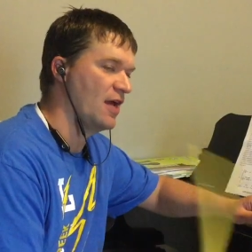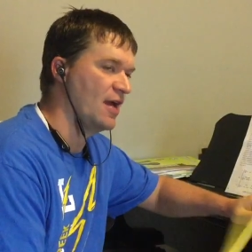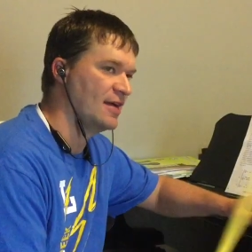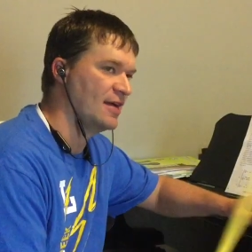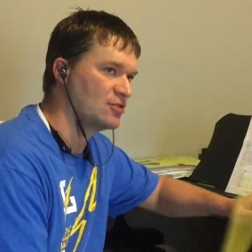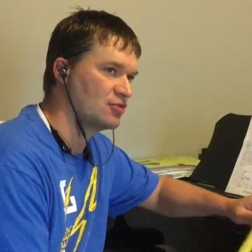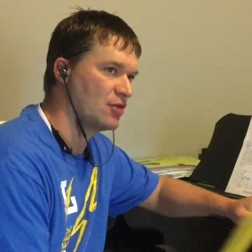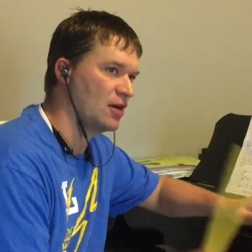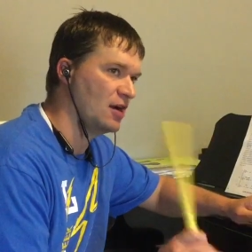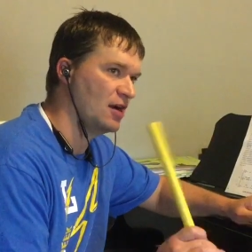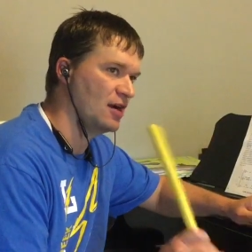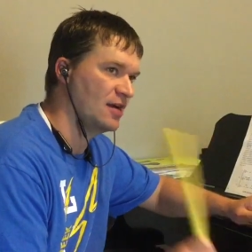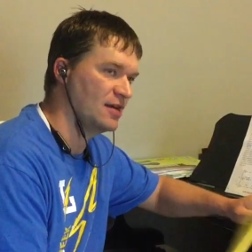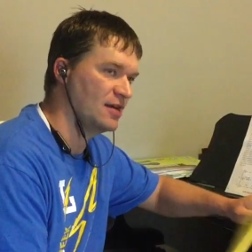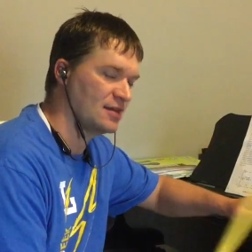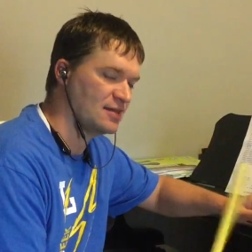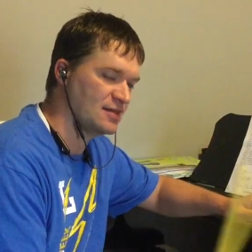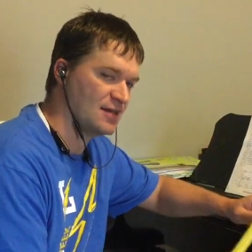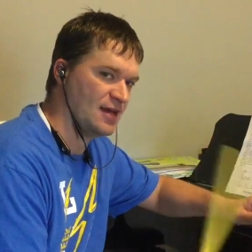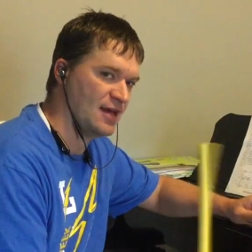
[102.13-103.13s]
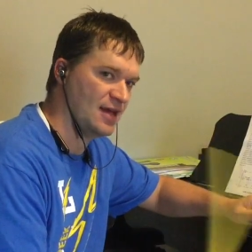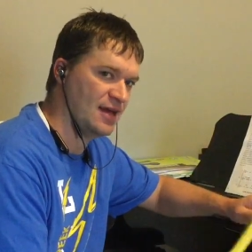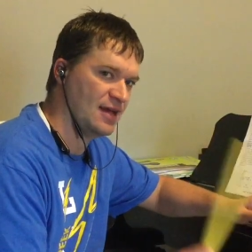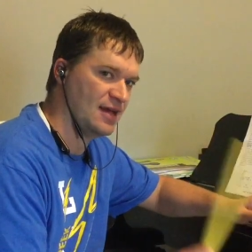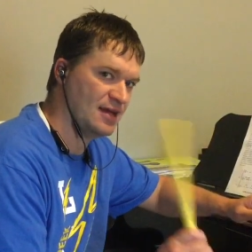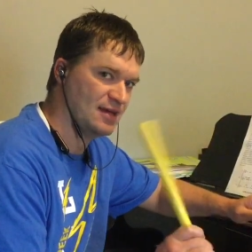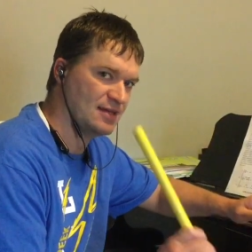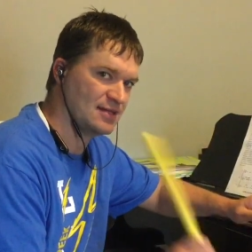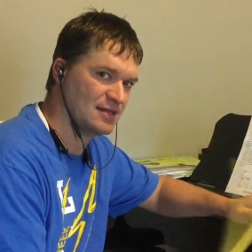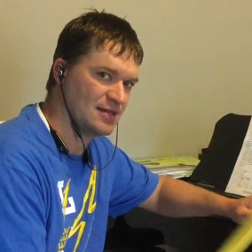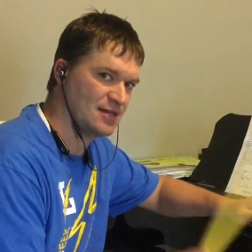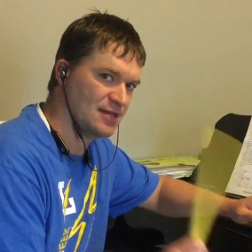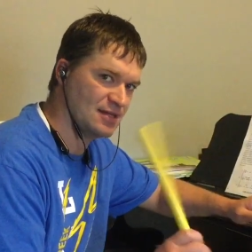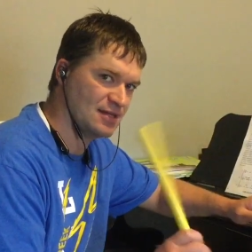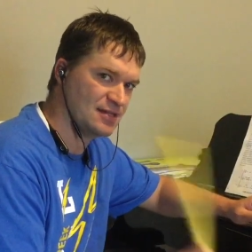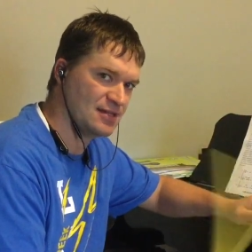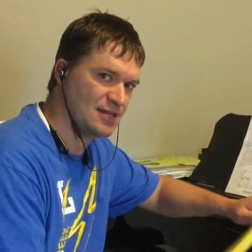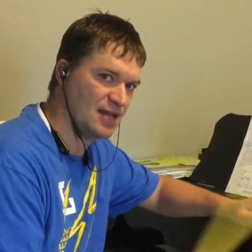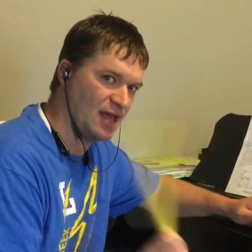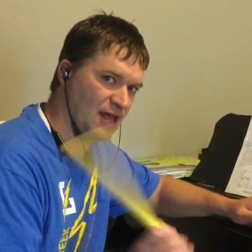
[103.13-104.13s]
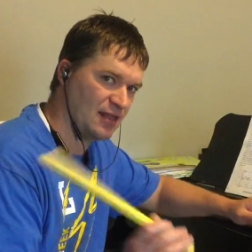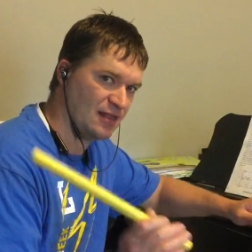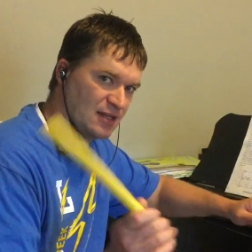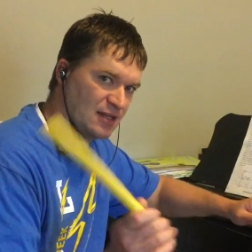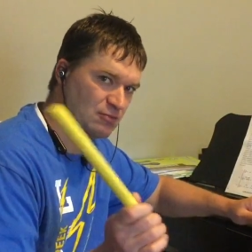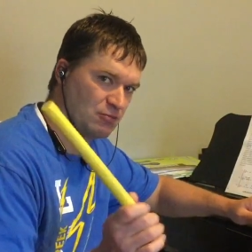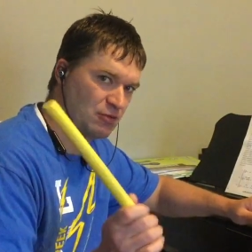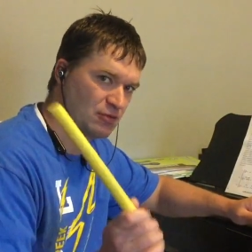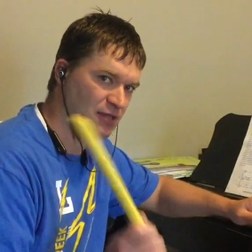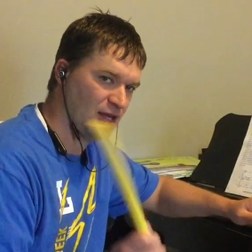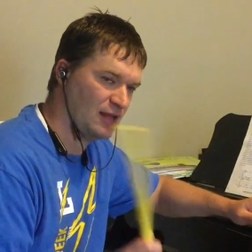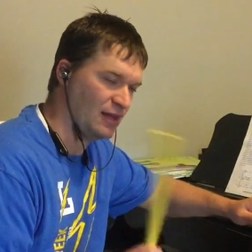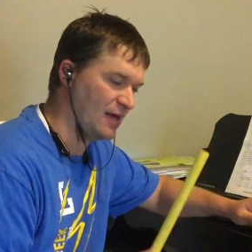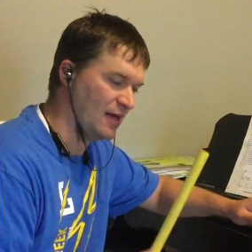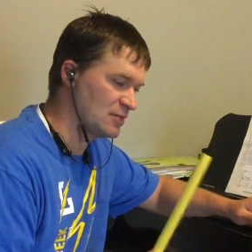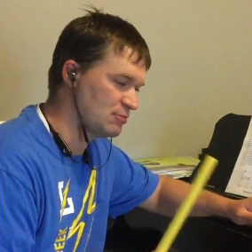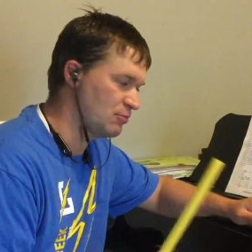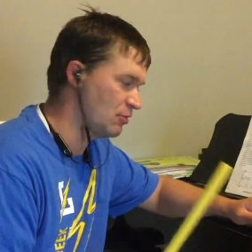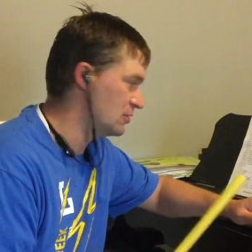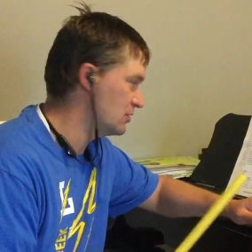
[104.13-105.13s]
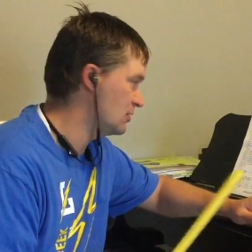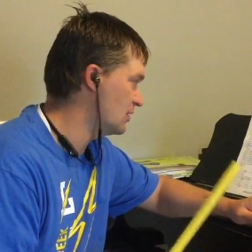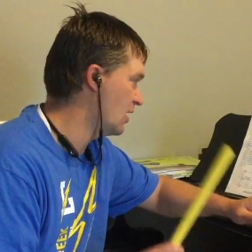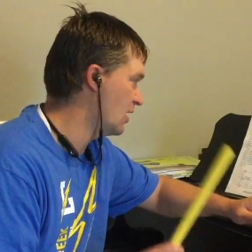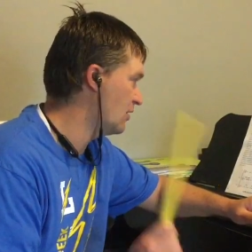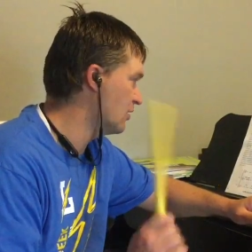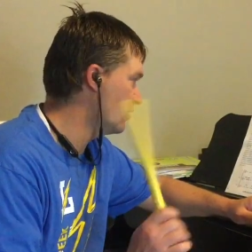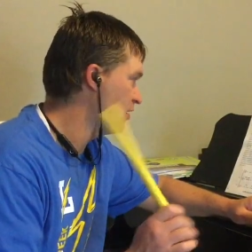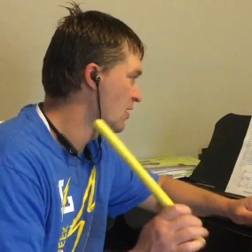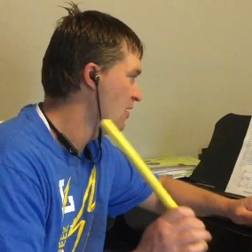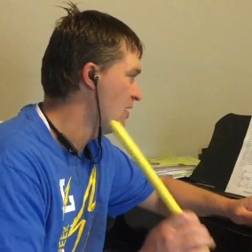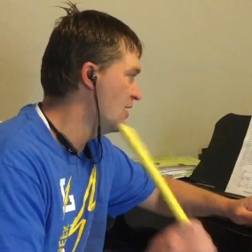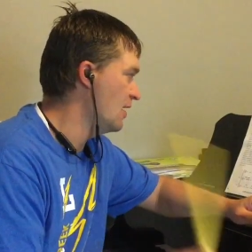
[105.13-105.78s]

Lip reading: And try not to hesitate. Let's put that last part together.